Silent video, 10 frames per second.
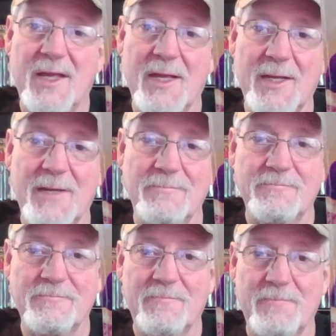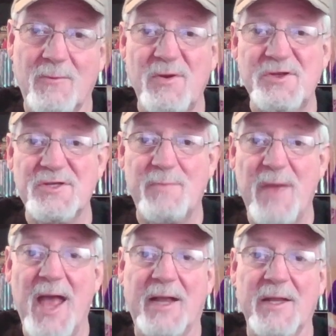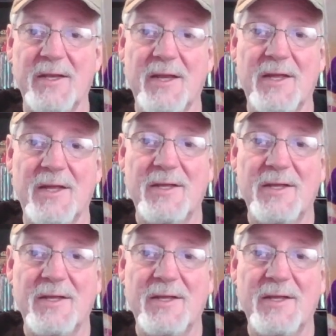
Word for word: Um, reaches back and uh,